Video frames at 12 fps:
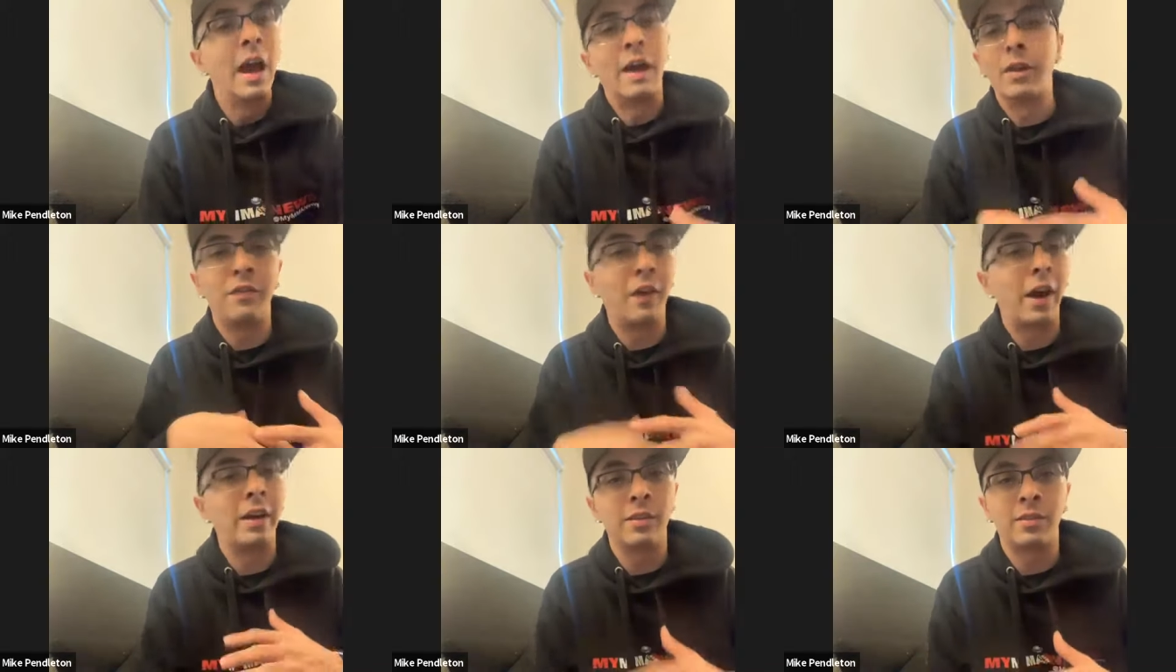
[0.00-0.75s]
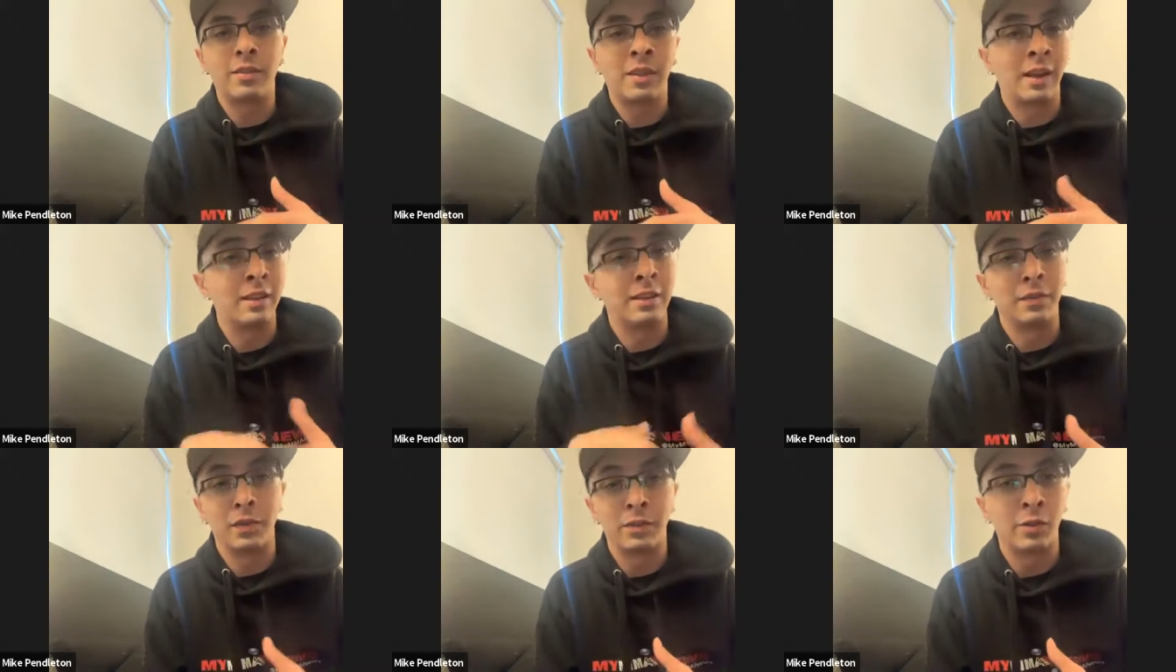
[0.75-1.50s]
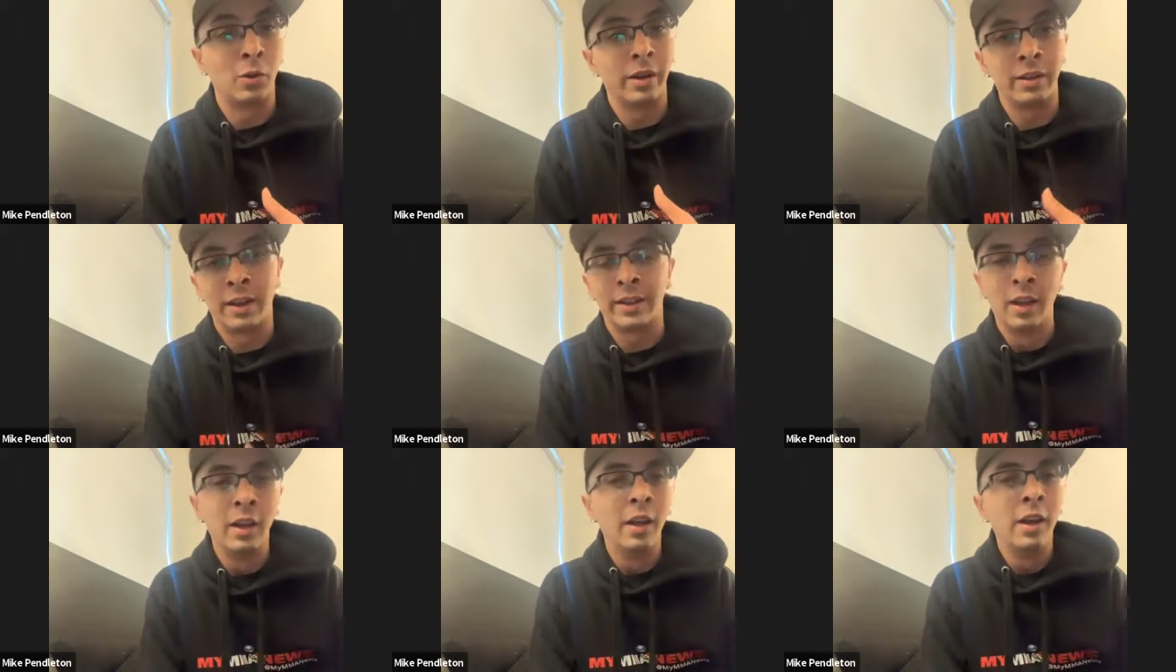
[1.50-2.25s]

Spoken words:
every fighter's got a different story. Like,